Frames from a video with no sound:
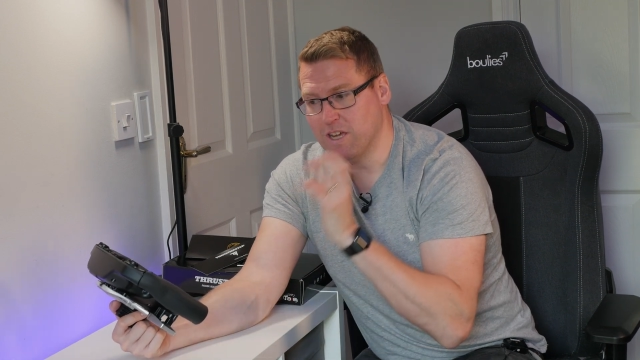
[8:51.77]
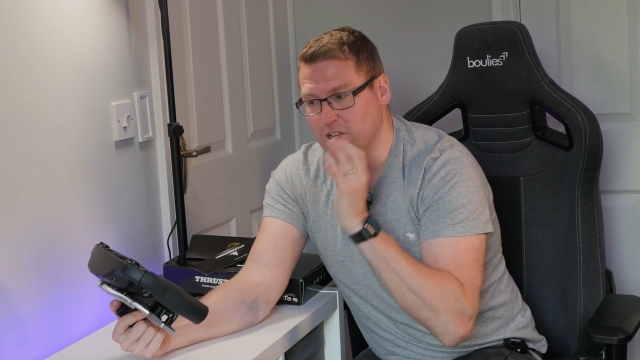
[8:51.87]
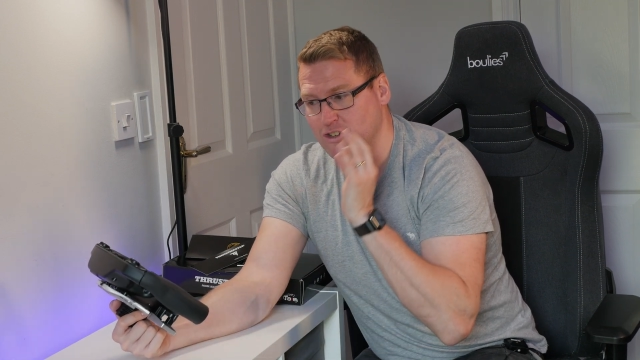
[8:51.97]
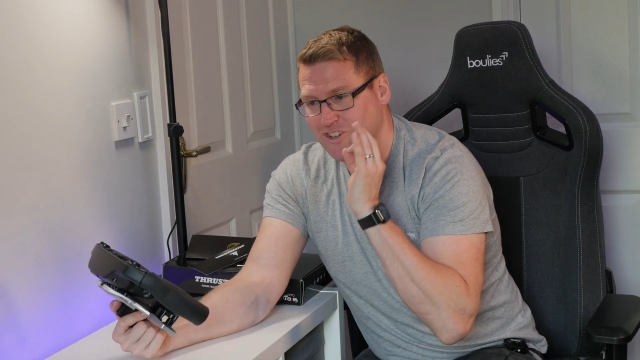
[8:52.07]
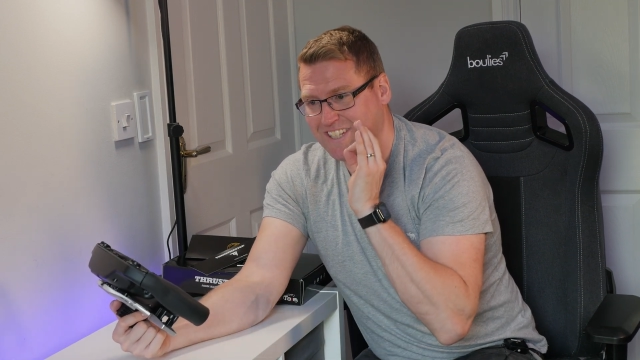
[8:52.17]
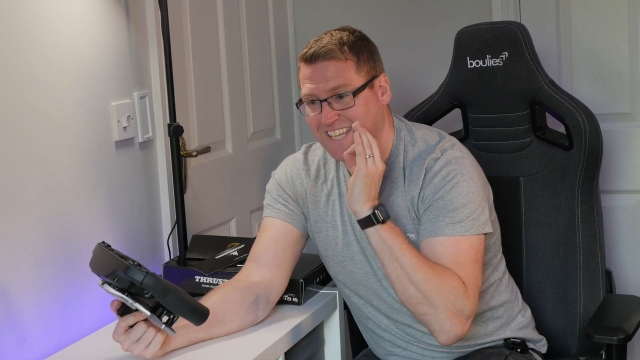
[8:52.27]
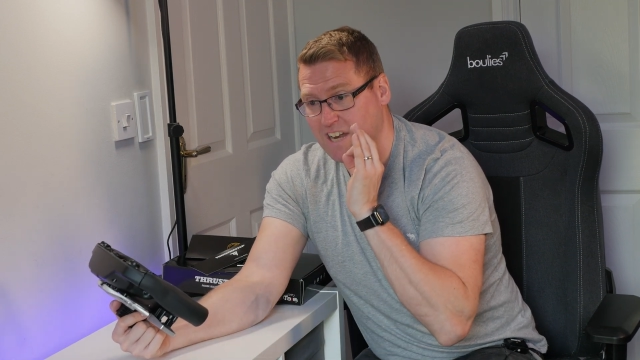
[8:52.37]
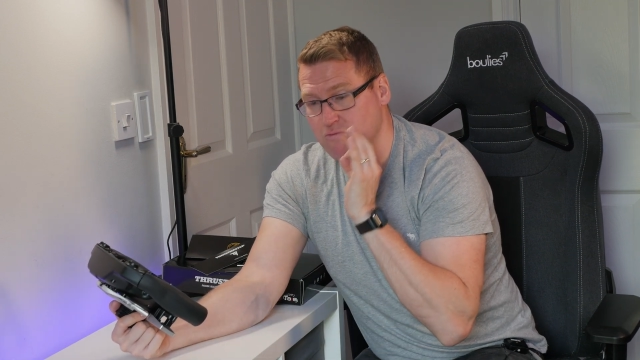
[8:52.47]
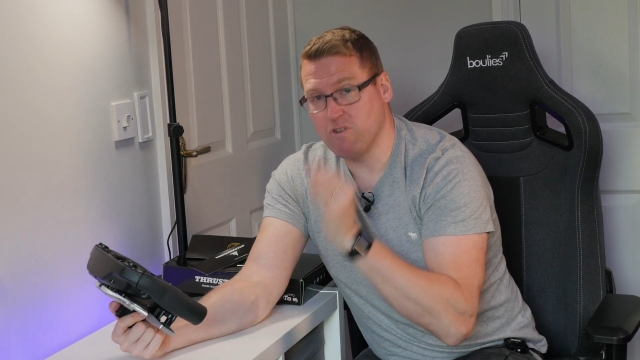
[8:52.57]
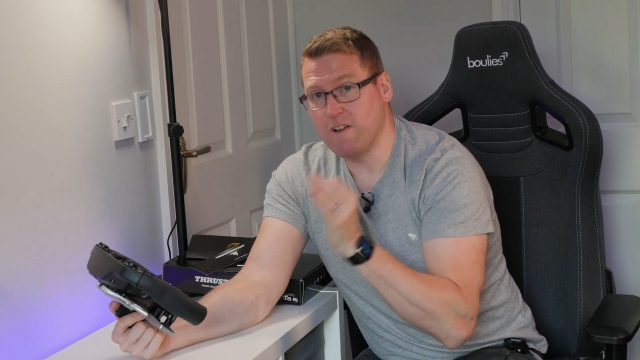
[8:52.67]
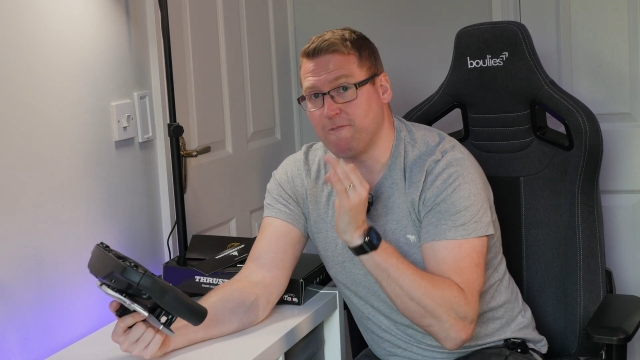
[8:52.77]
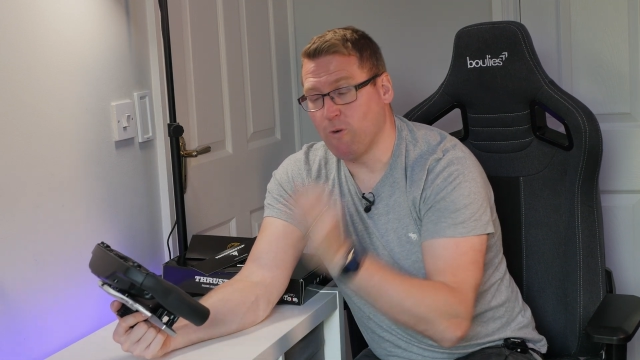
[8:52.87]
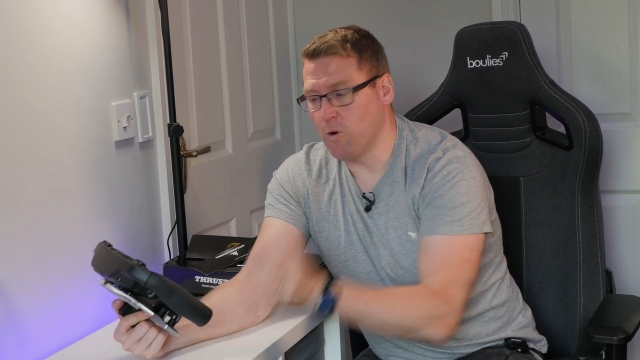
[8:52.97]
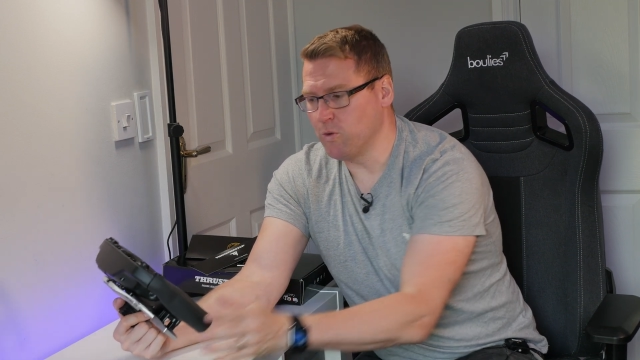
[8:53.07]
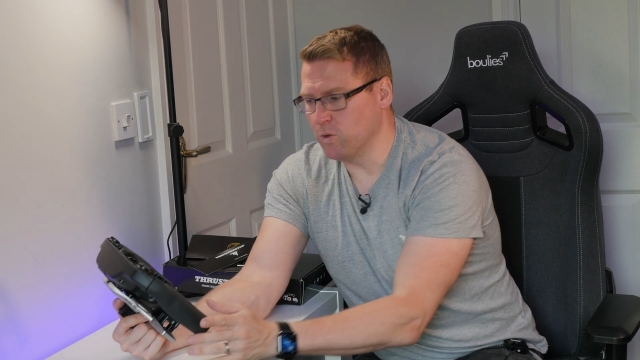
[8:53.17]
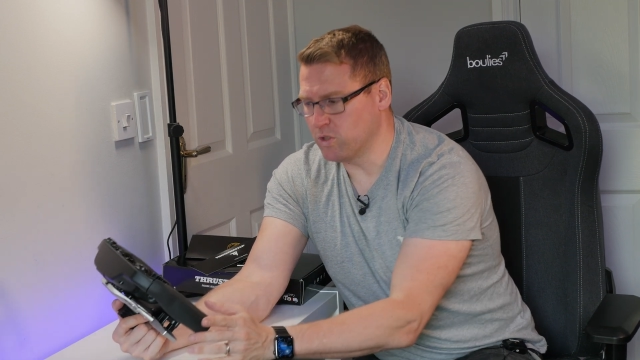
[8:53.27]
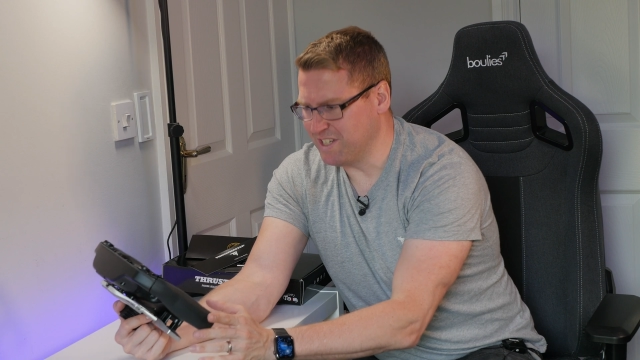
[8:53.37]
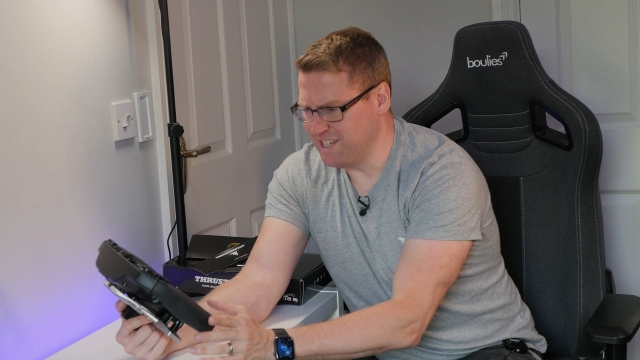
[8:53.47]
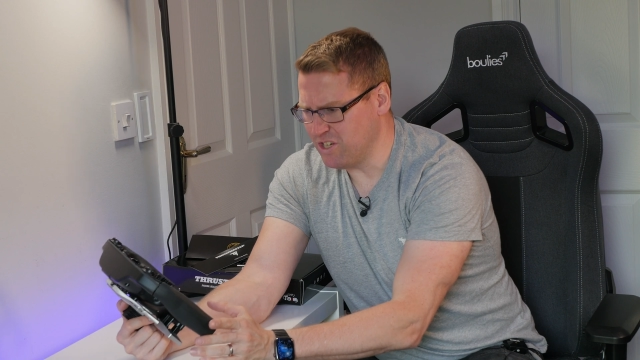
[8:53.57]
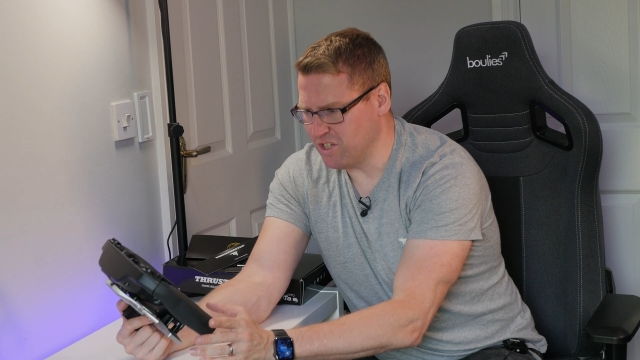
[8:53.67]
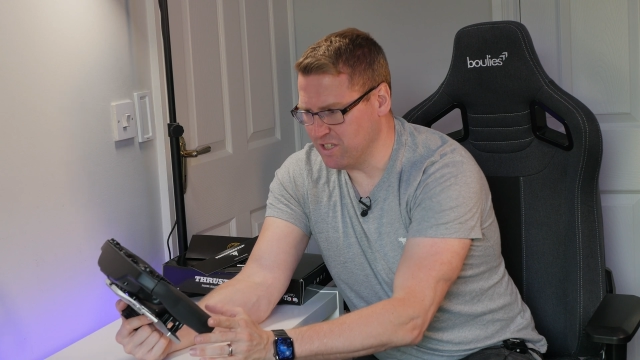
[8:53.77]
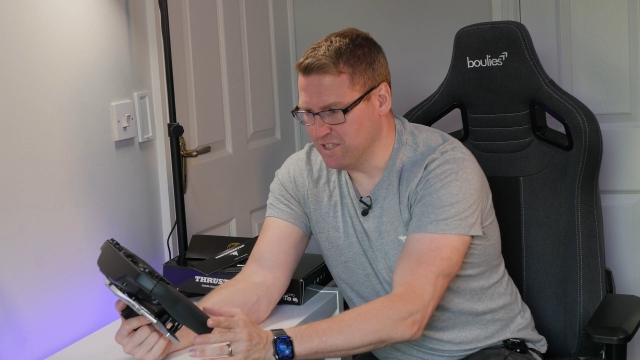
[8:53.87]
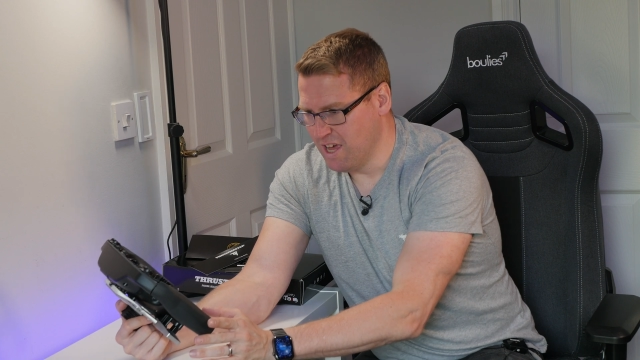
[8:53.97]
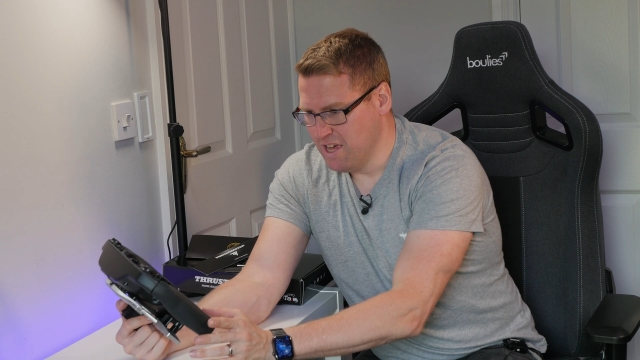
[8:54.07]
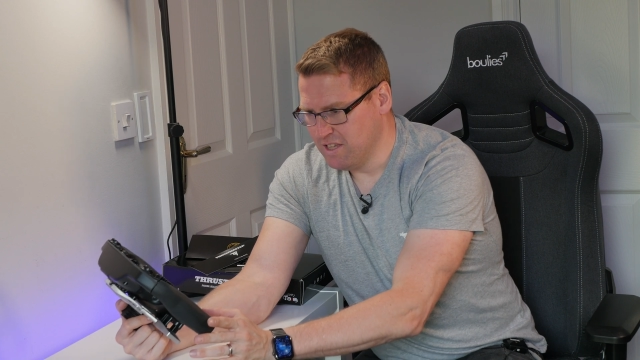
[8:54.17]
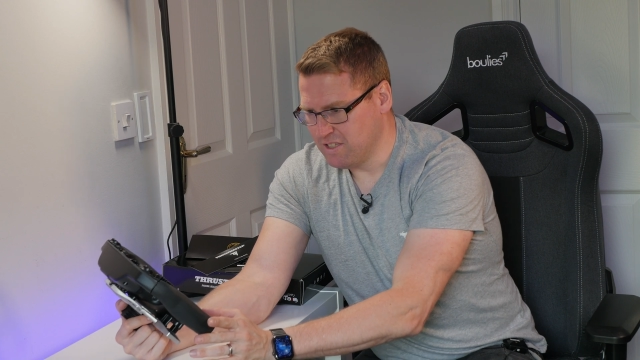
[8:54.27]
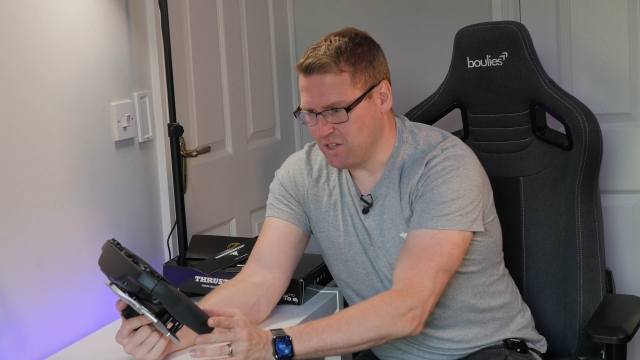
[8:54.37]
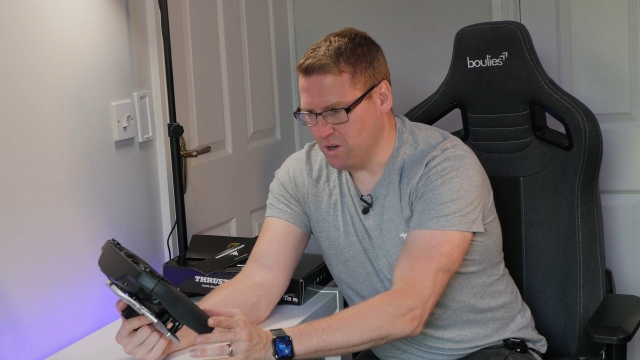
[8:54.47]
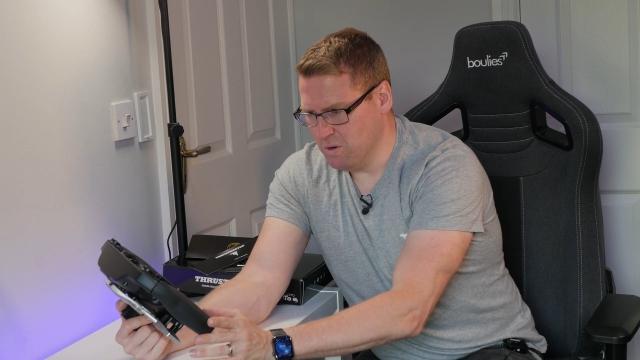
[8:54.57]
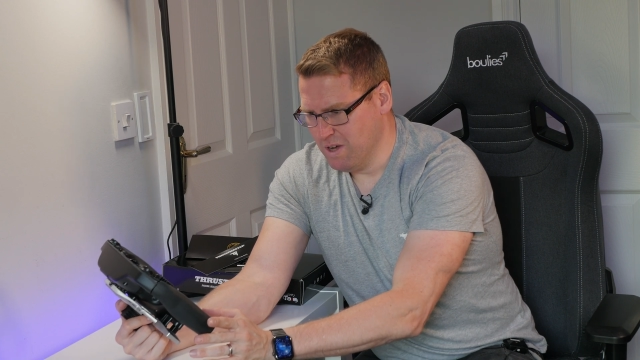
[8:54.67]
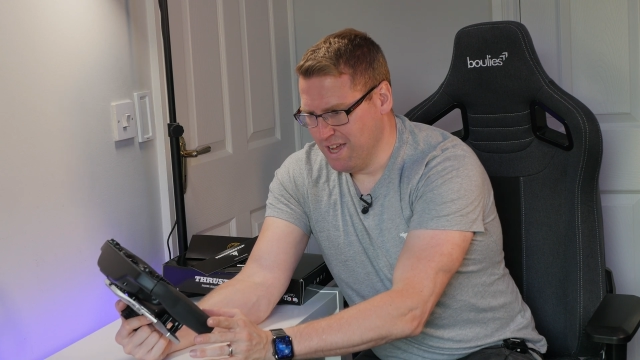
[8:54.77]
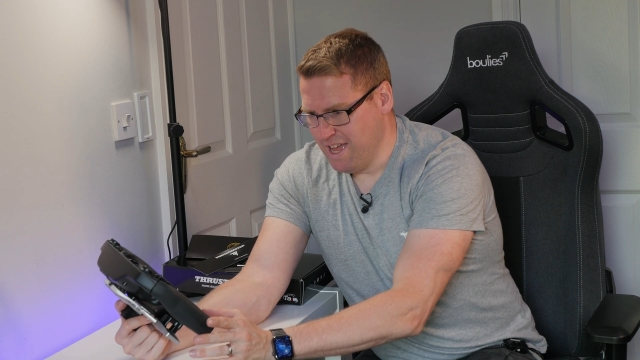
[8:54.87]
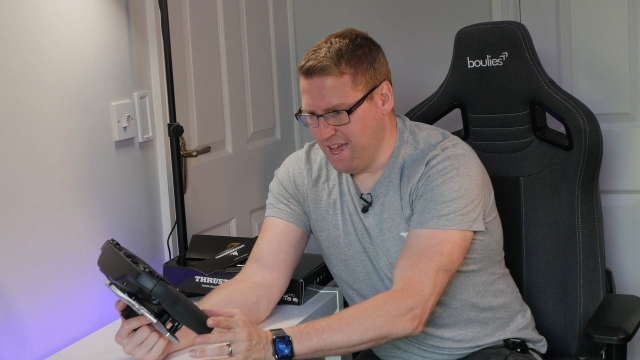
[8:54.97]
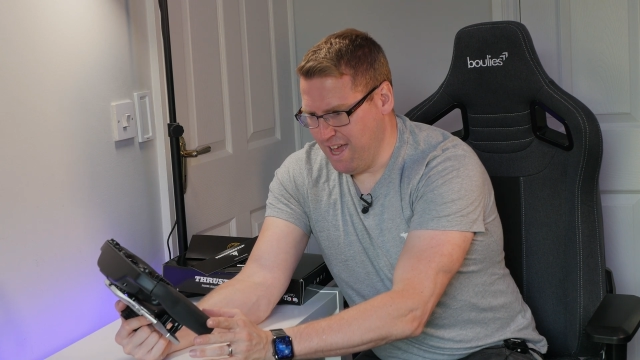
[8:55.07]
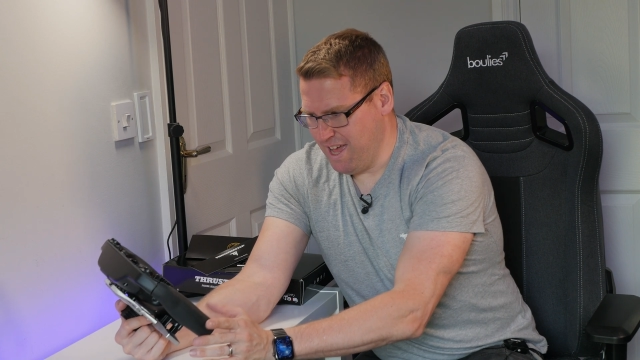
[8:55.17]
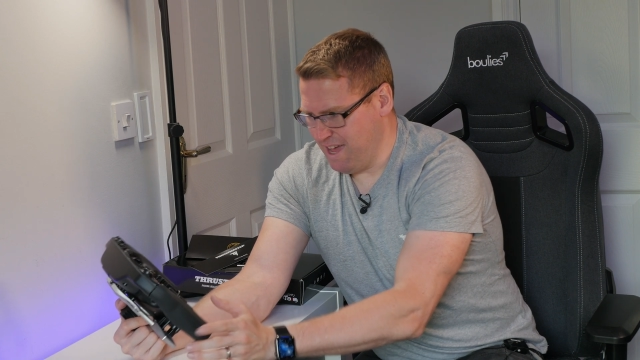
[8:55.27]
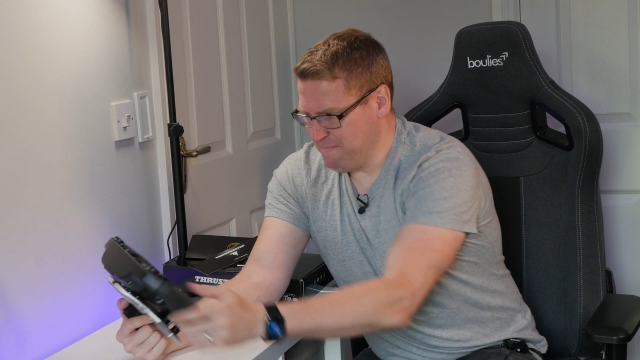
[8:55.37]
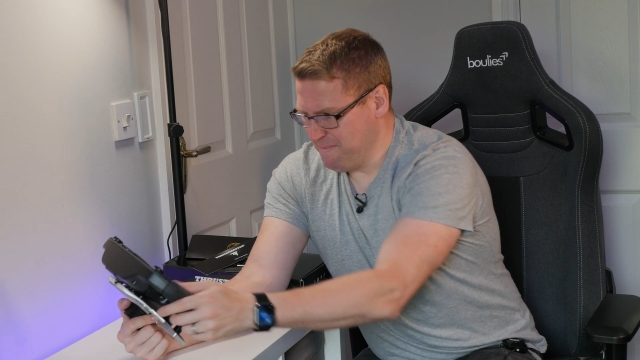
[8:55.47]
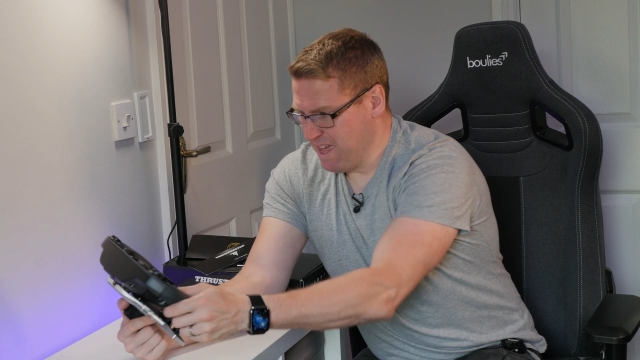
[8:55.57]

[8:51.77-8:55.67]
just to get it right for those conditions. So I